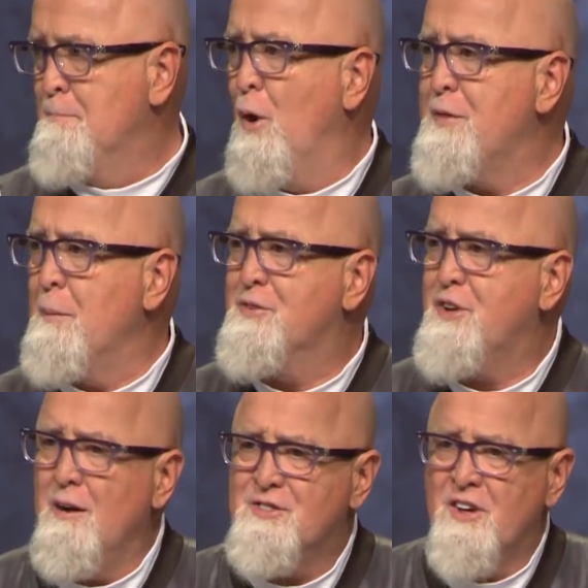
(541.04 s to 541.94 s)
and put
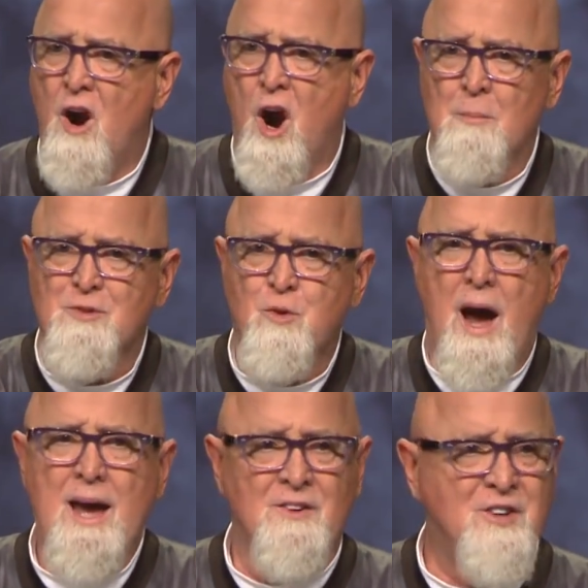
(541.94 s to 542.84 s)
themselves in harm's
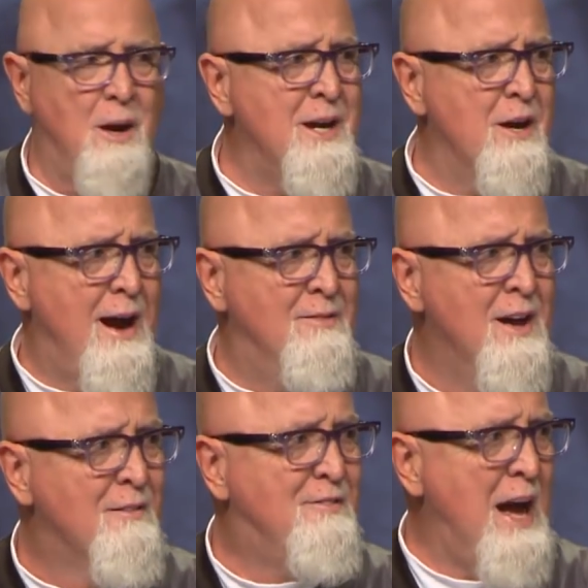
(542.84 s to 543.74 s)
way. And some here have
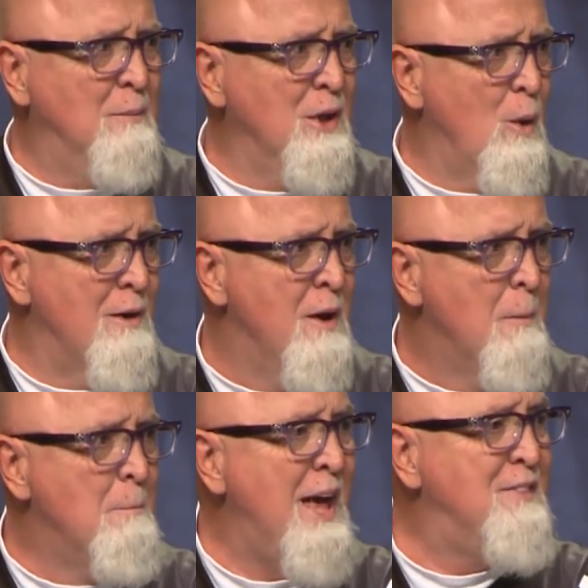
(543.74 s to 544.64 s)
family who have
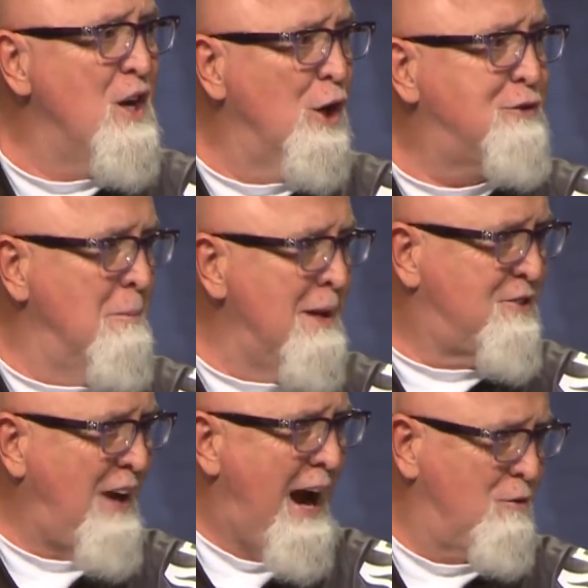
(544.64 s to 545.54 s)
made the ultimate
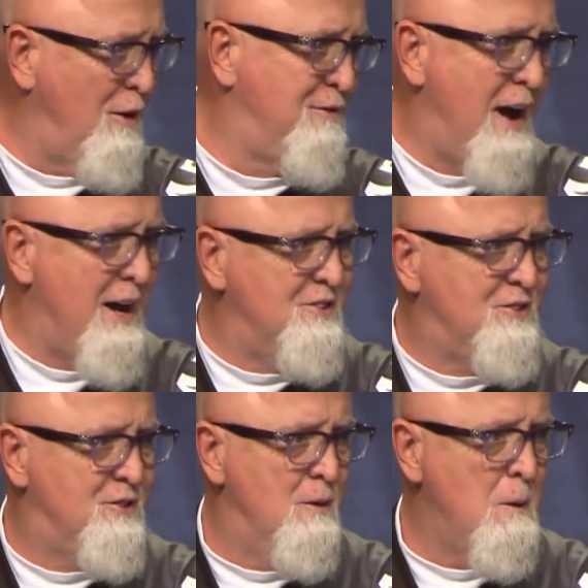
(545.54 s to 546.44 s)

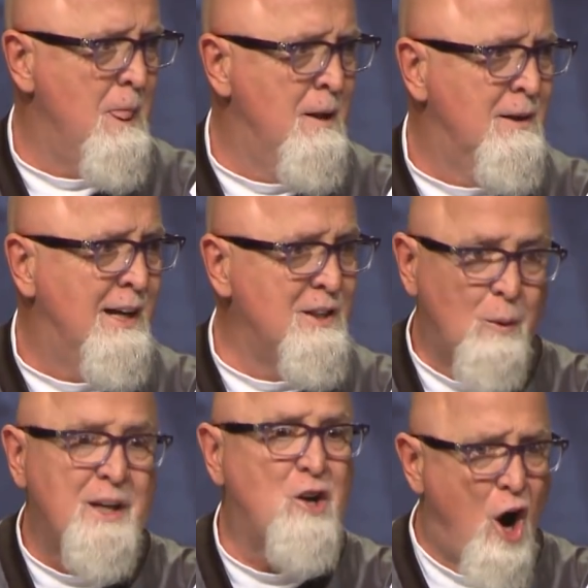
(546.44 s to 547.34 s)
sacrifice. And
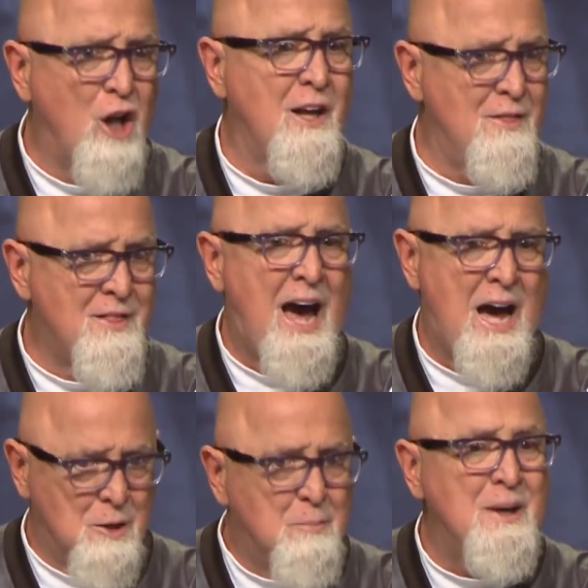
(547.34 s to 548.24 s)
we call it
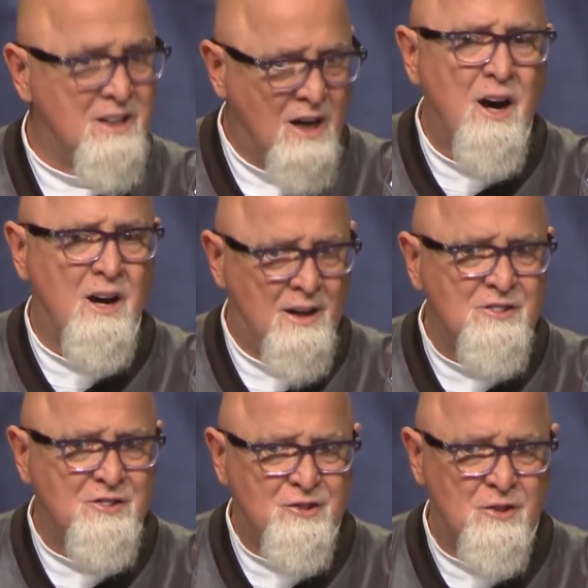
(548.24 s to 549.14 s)
that
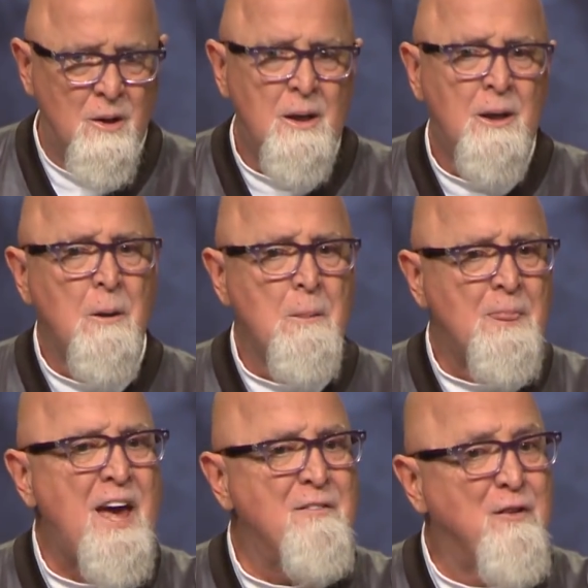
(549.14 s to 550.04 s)
because
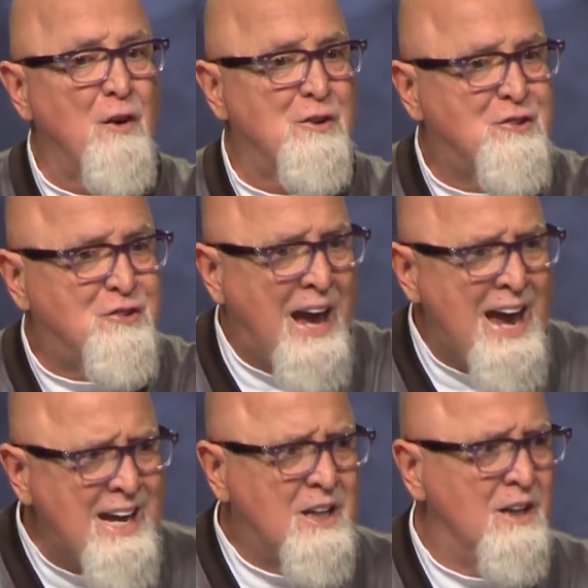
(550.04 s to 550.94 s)
they
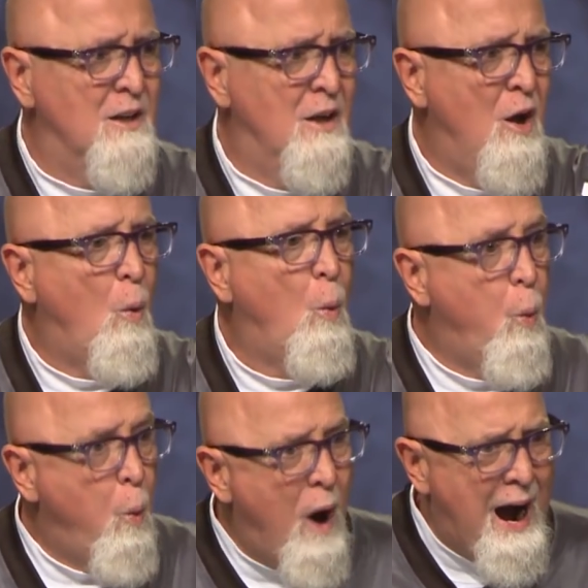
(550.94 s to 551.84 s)
forsake
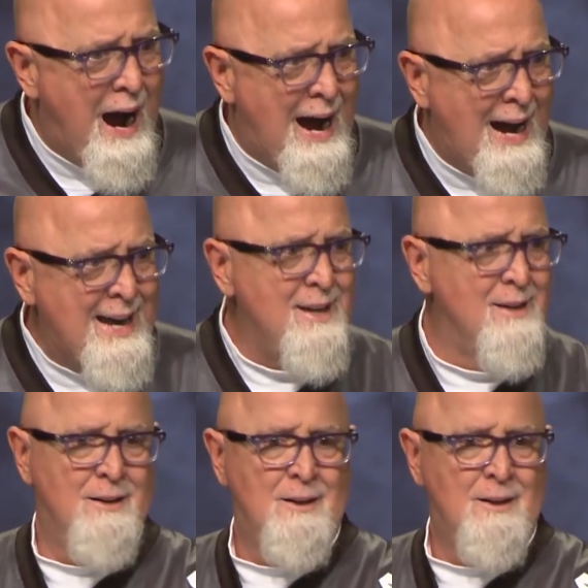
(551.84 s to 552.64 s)
why